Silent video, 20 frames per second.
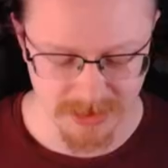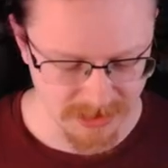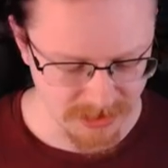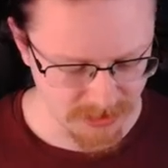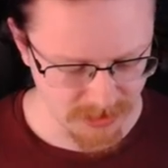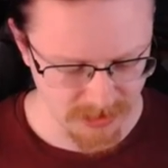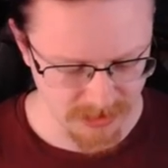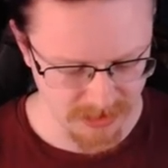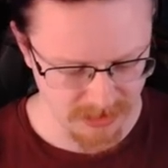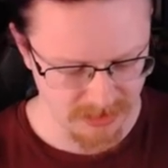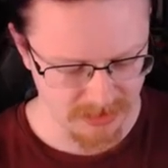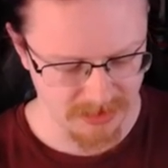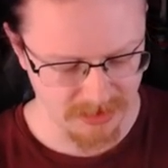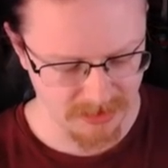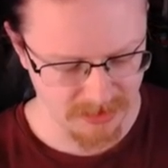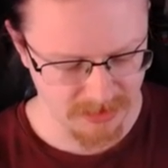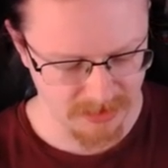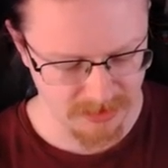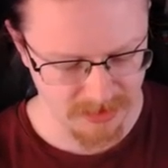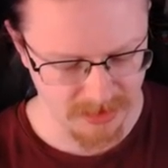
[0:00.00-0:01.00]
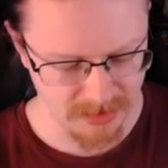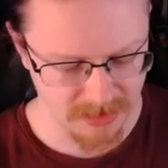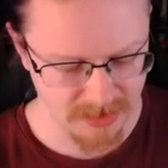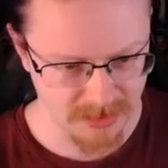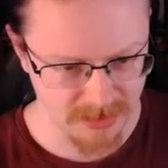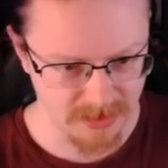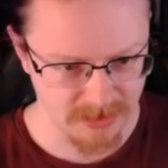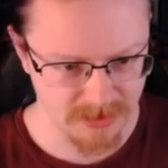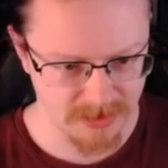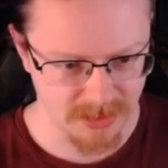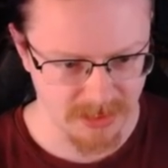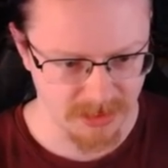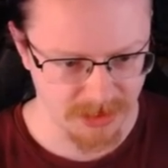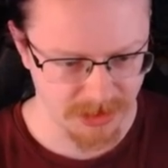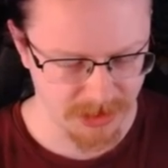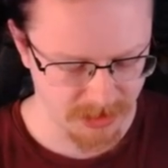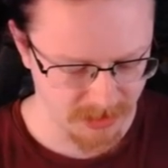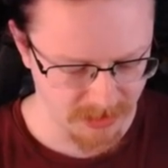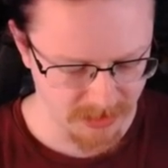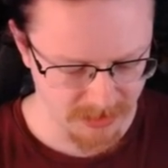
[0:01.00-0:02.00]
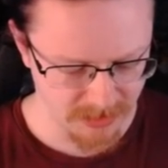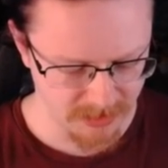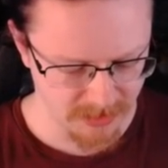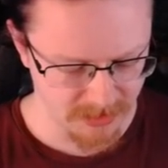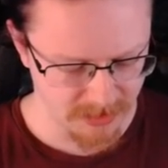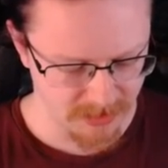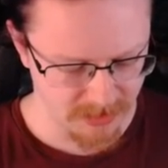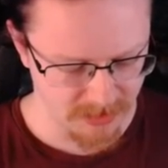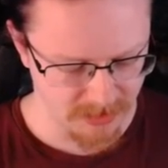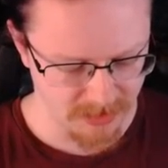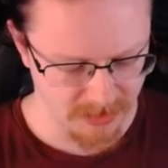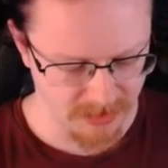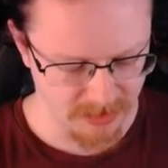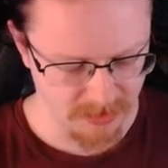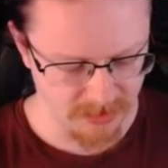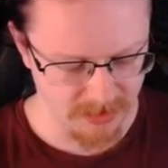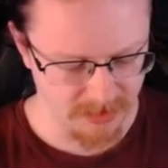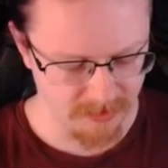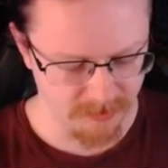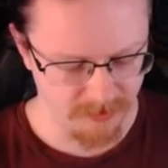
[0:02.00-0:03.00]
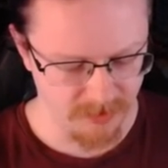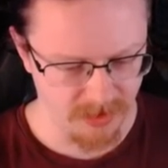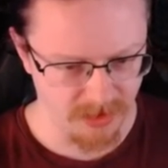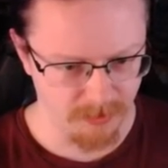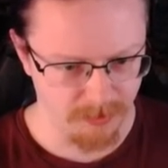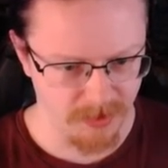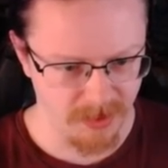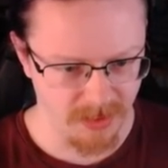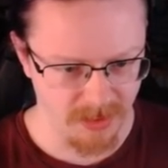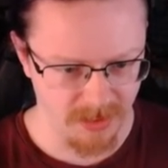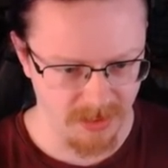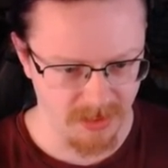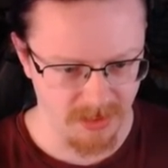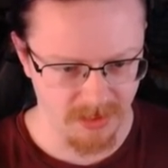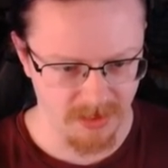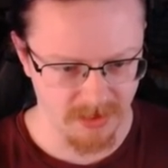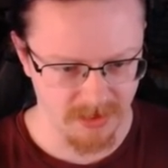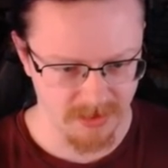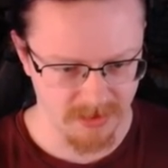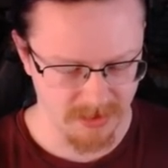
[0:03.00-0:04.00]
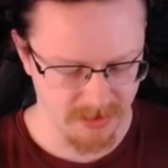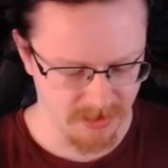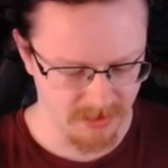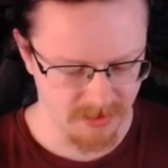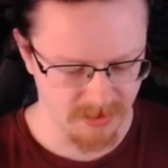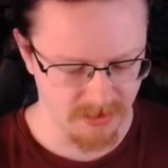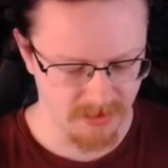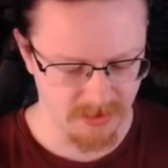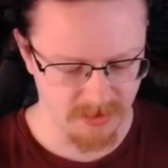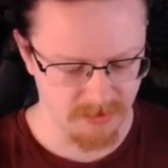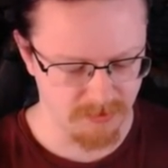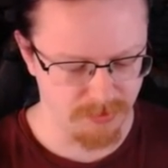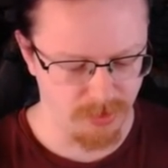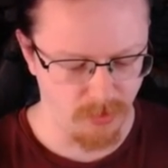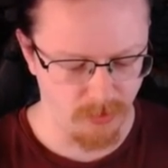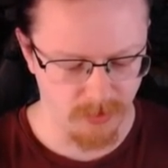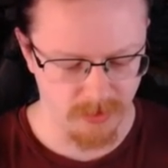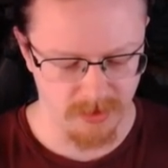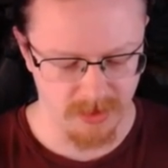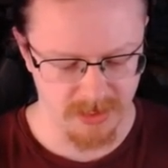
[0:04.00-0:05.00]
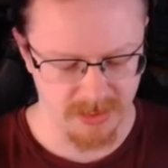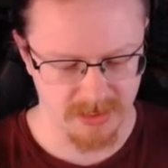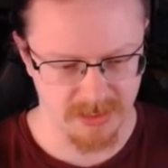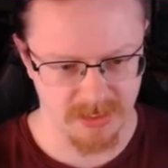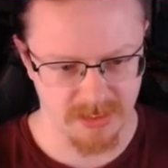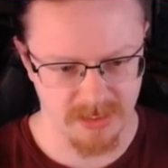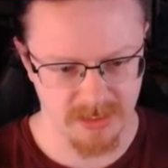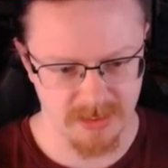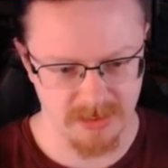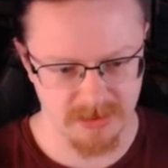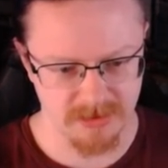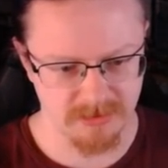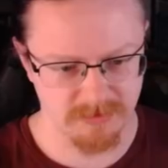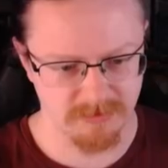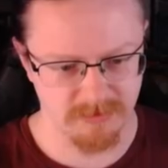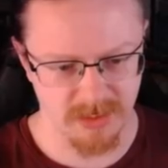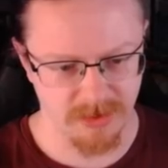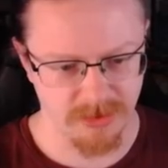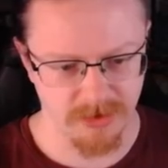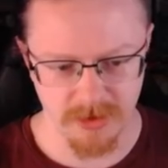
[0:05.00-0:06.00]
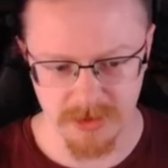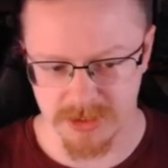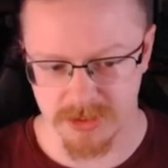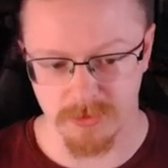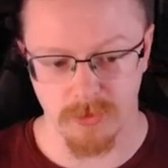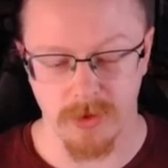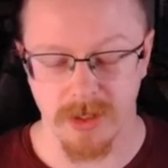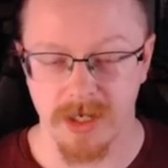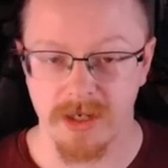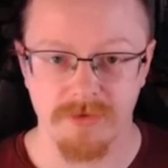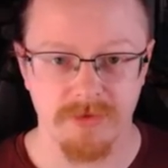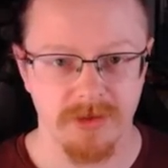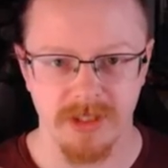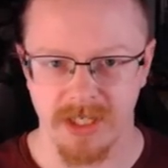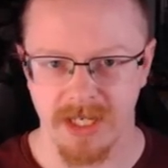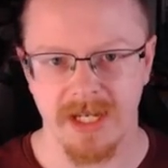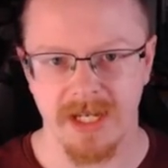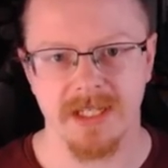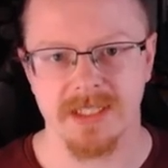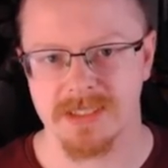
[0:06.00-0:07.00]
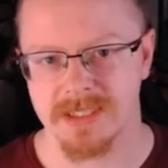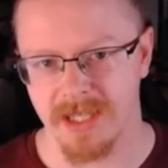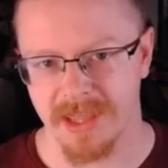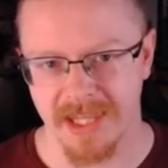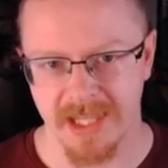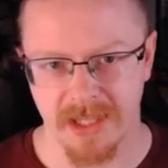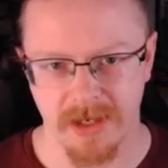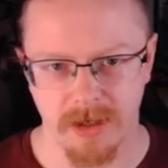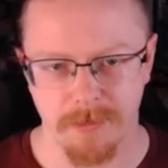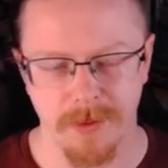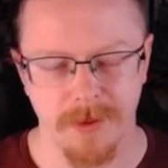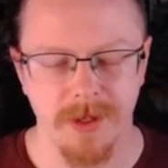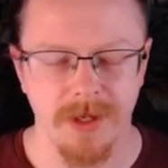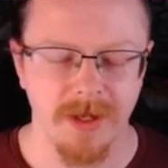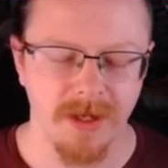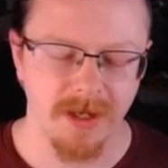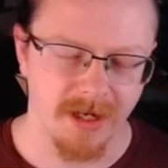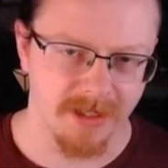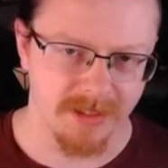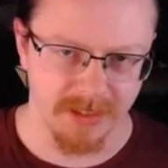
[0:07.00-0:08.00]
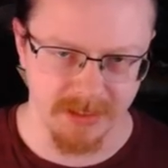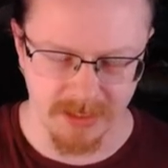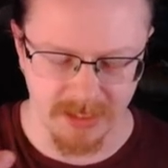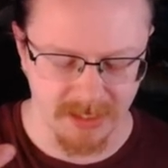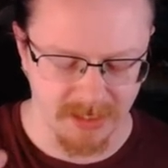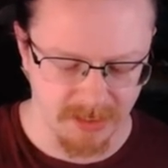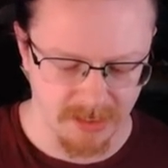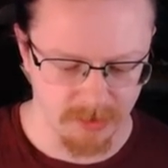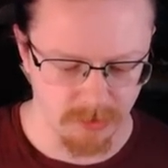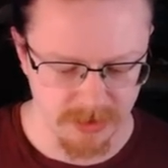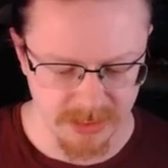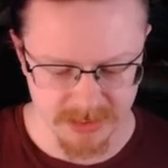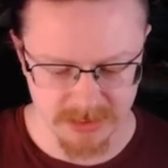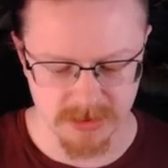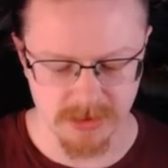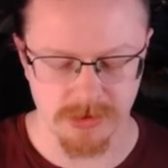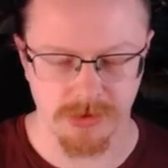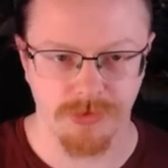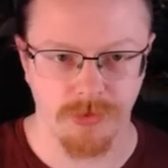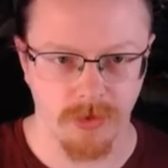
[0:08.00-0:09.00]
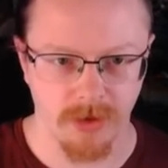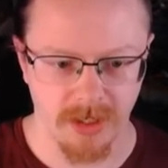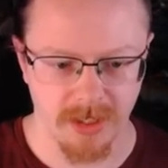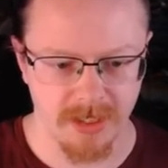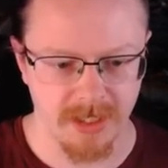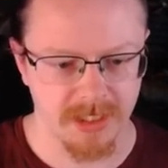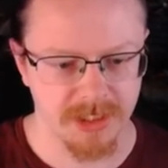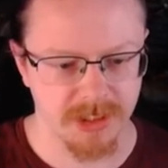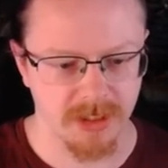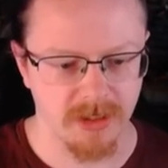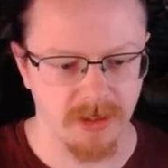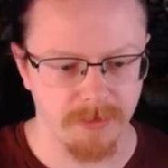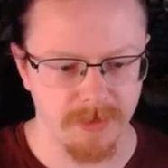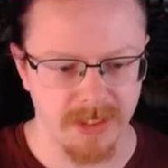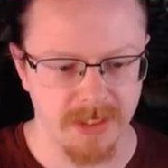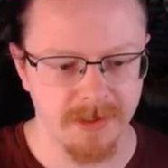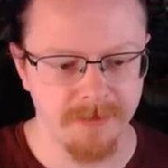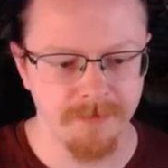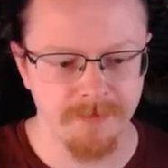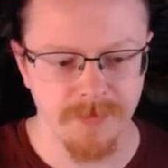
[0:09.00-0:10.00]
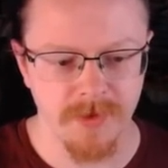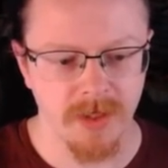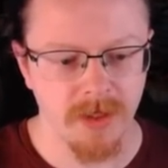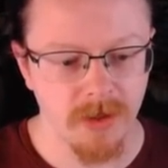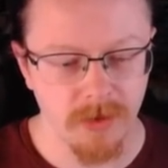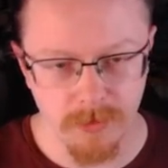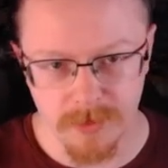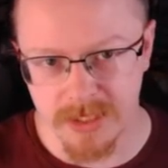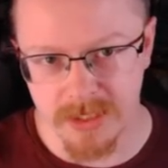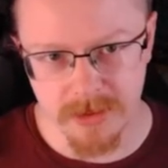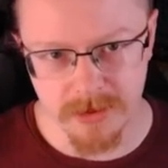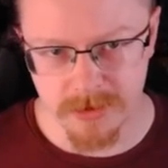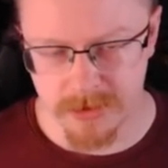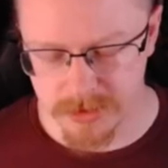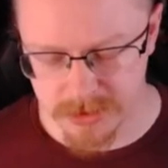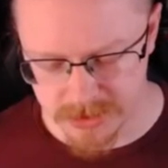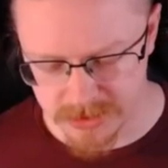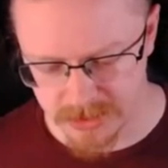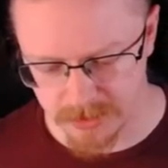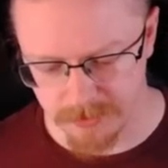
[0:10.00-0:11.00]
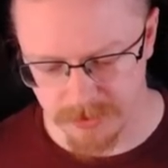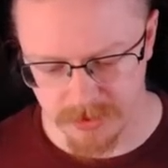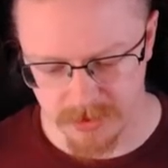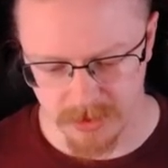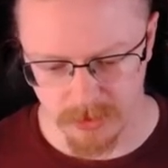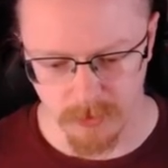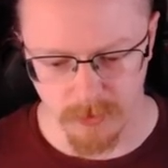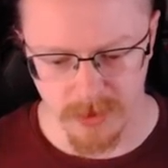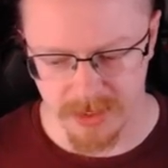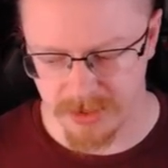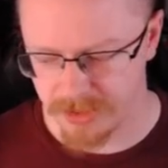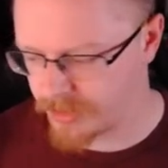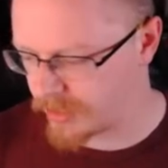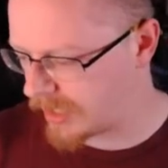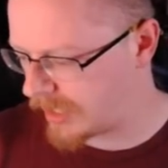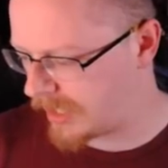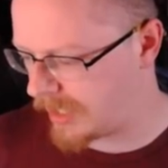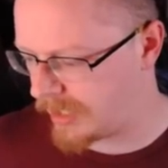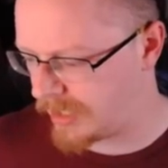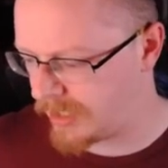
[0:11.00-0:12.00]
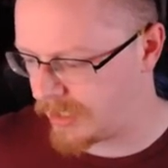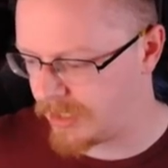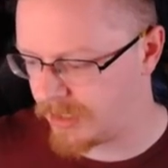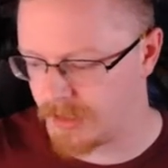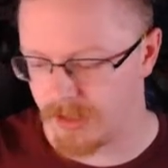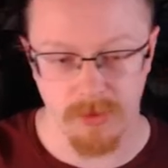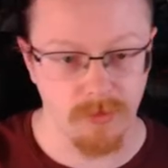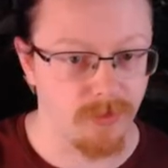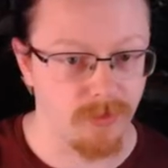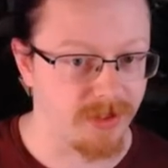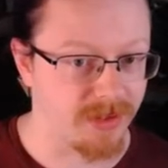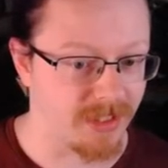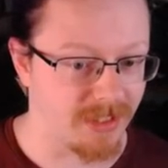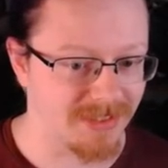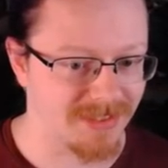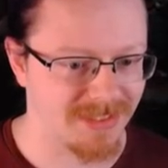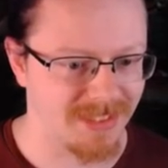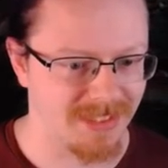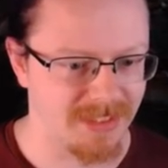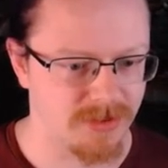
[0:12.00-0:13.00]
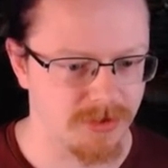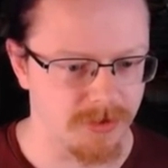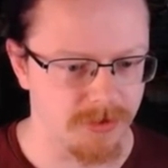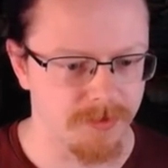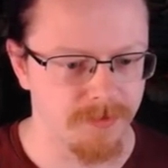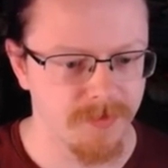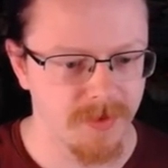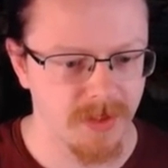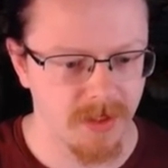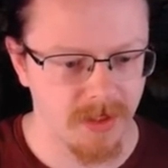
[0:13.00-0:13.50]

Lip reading: It's usually like netcat dash lnbp and then the port, like a thousand whatever. You need to set that up, and then that listens for a connection coming in. We need to do the same thing with a C2,